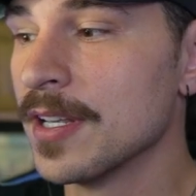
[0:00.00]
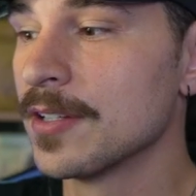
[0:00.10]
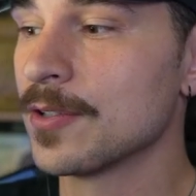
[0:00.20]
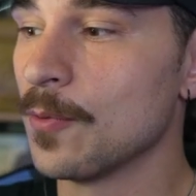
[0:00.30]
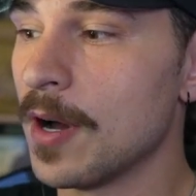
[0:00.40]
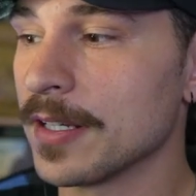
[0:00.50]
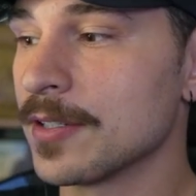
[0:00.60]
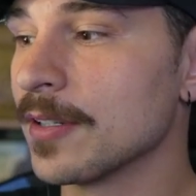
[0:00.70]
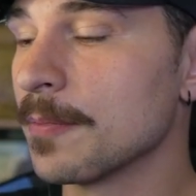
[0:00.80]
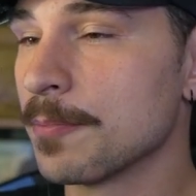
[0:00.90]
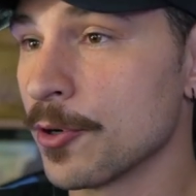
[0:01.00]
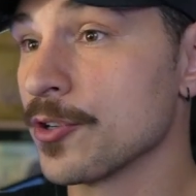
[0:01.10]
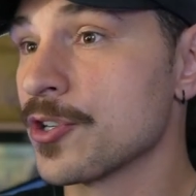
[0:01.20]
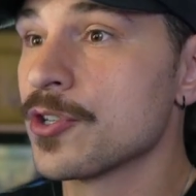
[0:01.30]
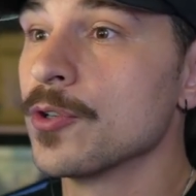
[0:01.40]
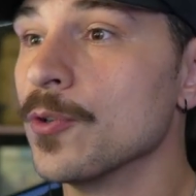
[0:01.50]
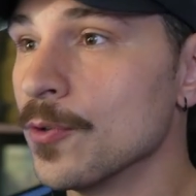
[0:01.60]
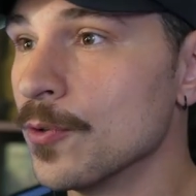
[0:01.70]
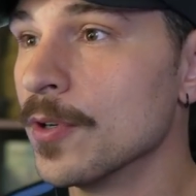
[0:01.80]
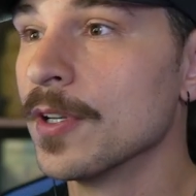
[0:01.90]
to want to
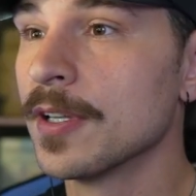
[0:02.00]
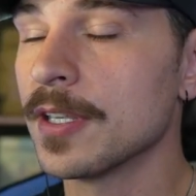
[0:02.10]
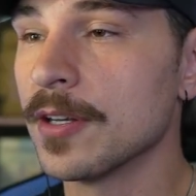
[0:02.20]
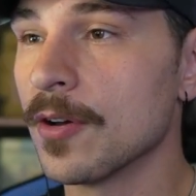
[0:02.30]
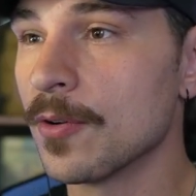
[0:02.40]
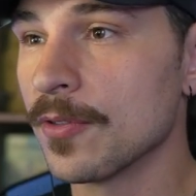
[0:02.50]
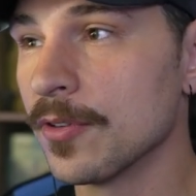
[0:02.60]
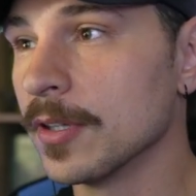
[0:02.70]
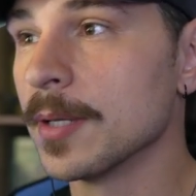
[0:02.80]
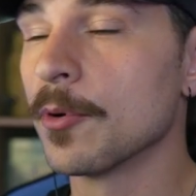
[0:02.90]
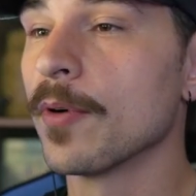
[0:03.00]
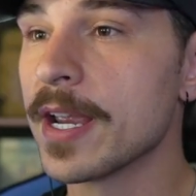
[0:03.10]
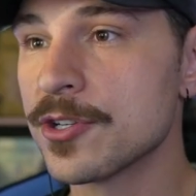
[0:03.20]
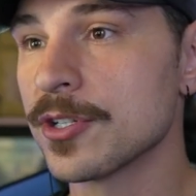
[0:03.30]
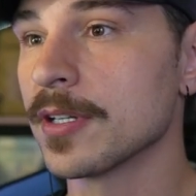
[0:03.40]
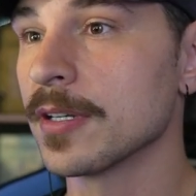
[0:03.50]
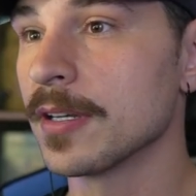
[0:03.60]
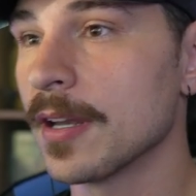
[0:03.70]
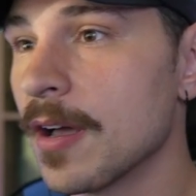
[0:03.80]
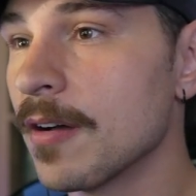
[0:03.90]
pursue, you know, the
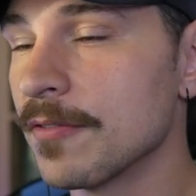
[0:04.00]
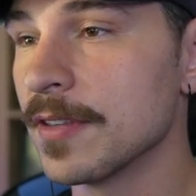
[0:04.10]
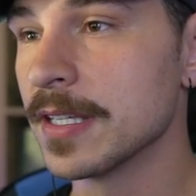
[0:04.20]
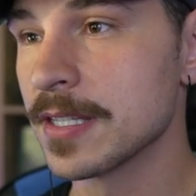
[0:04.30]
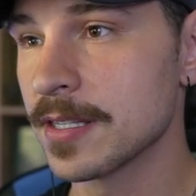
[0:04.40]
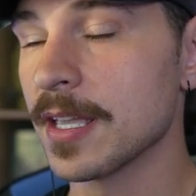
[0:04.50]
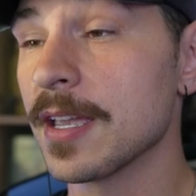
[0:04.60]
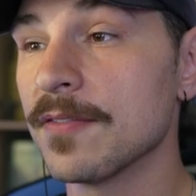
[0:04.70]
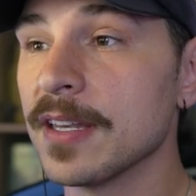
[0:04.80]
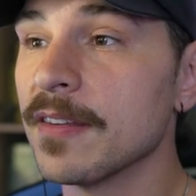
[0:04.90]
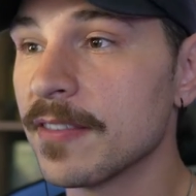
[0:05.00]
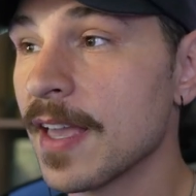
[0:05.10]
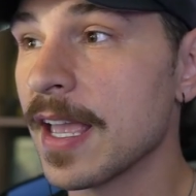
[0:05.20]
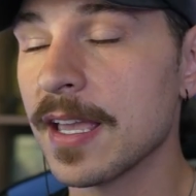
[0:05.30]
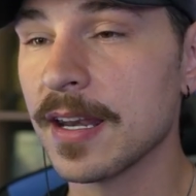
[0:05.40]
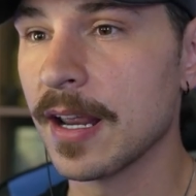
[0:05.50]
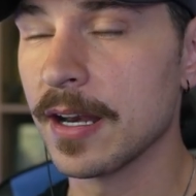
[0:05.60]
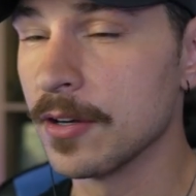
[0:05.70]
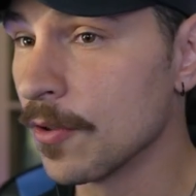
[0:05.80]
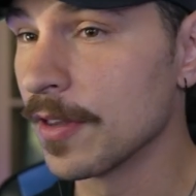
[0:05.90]
liberation of the enslaved in Thay. And
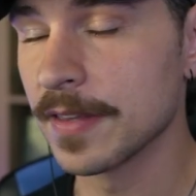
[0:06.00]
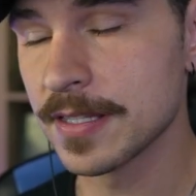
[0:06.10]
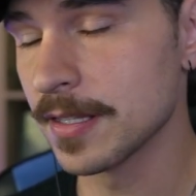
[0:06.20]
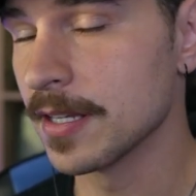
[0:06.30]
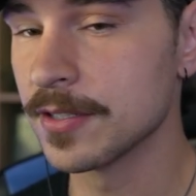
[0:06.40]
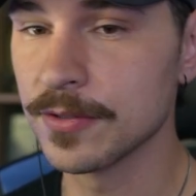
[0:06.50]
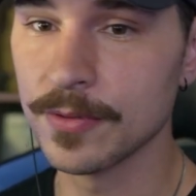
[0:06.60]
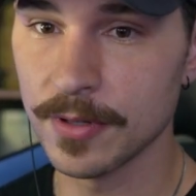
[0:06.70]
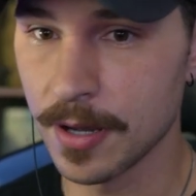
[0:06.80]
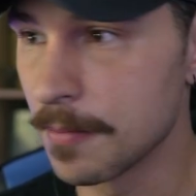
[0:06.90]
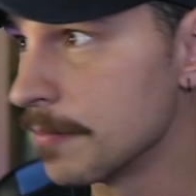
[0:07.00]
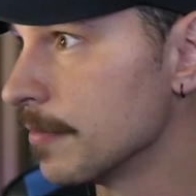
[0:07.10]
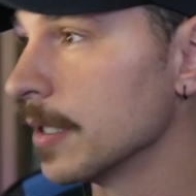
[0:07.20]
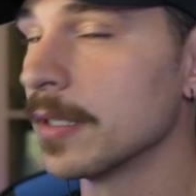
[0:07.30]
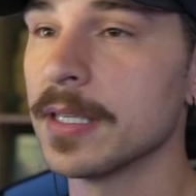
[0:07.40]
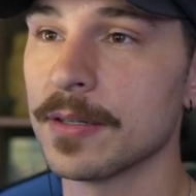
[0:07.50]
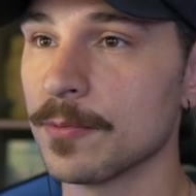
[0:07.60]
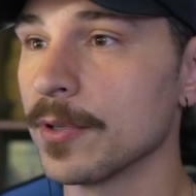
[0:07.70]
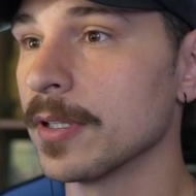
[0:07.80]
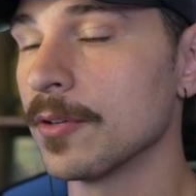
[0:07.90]
I know that that's led to a
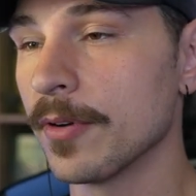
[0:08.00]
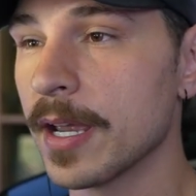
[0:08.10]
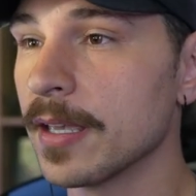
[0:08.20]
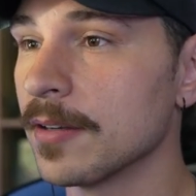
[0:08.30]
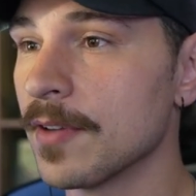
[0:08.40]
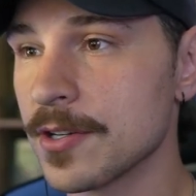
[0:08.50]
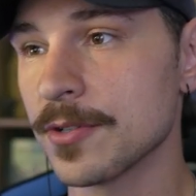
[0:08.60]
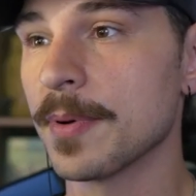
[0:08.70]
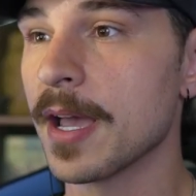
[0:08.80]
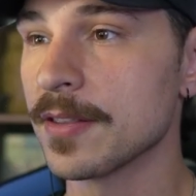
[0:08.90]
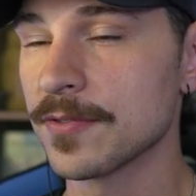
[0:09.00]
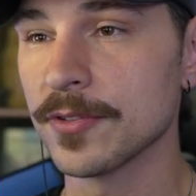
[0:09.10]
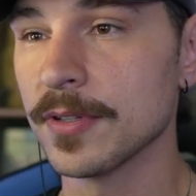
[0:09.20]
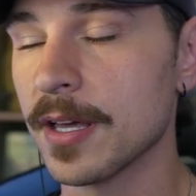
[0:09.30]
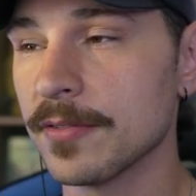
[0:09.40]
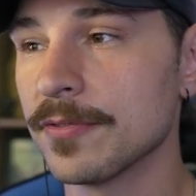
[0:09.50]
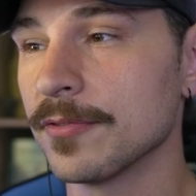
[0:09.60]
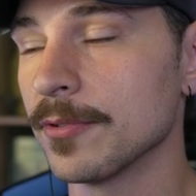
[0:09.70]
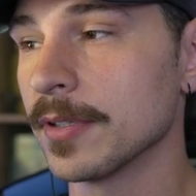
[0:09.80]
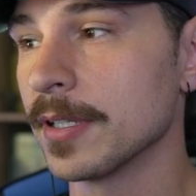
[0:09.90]
million really great adventure paths for a lot of
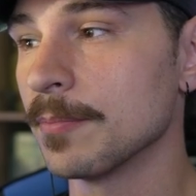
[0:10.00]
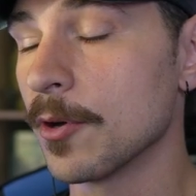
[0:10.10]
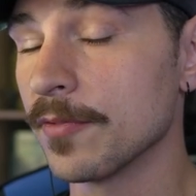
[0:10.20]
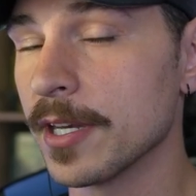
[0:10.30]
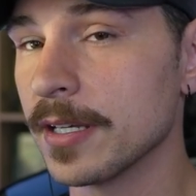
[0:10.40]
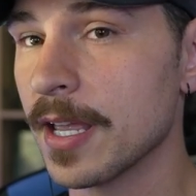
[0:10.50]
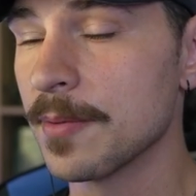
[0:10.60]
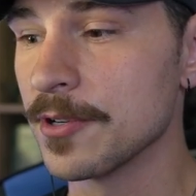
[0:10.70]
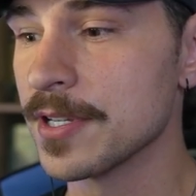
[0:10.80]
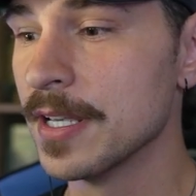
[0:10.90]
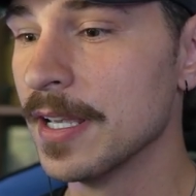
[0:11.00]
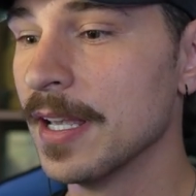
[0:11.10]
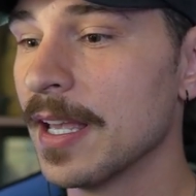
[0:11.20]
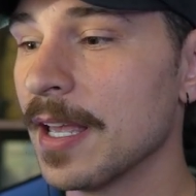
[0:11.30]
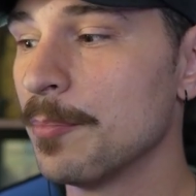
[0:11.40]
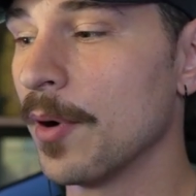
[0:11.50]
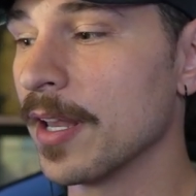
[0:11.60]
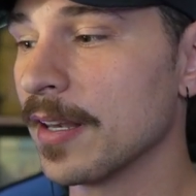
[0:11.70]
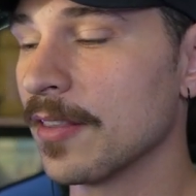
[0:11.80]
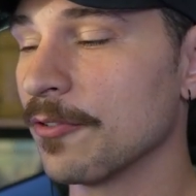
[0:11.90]
really motivated gamers.
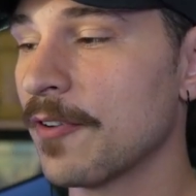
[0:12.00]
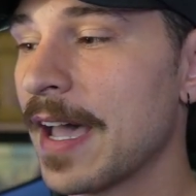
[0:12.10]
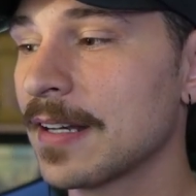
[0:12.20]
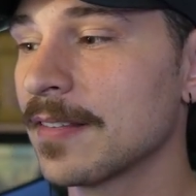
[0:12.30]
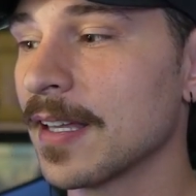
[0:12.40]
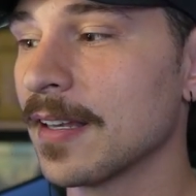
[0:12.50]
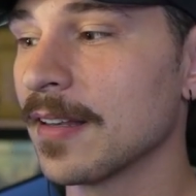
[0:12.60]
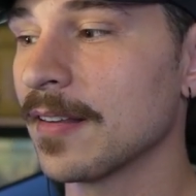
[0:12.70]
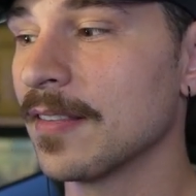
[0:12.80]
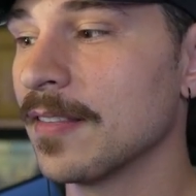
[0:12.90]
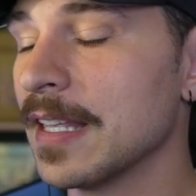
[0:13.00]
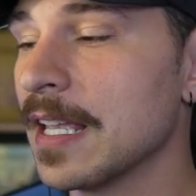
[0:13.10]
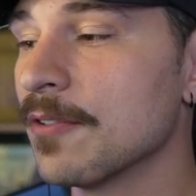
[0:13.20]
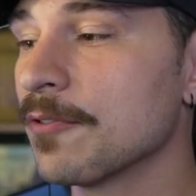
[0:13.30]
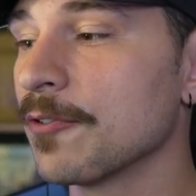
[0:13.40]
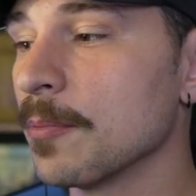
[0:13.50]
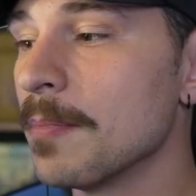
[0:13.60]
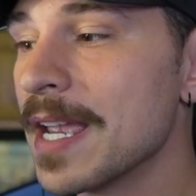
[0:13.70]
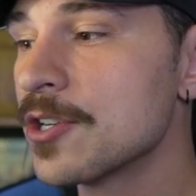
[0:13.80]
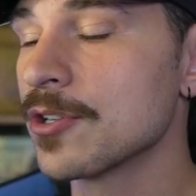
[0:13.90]
But the fact that the
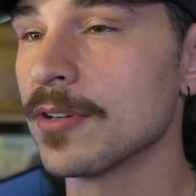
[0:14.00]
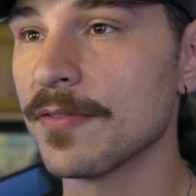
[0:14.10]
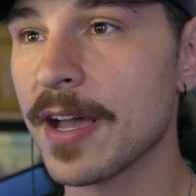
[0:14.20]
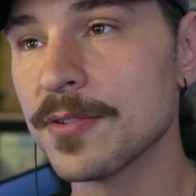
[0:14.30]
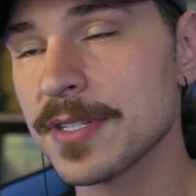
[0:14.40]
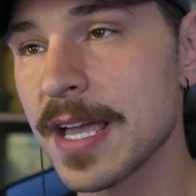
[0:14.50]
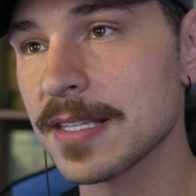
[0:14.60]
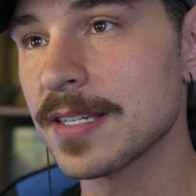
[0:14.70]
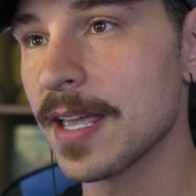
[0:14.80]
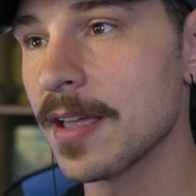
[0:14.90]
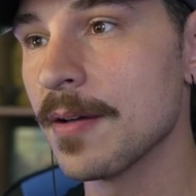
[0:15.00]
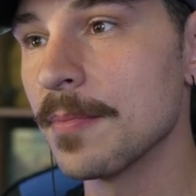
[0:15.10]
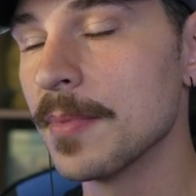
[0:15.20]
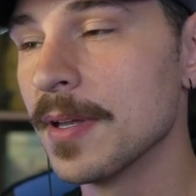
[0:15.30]
information of how Zastam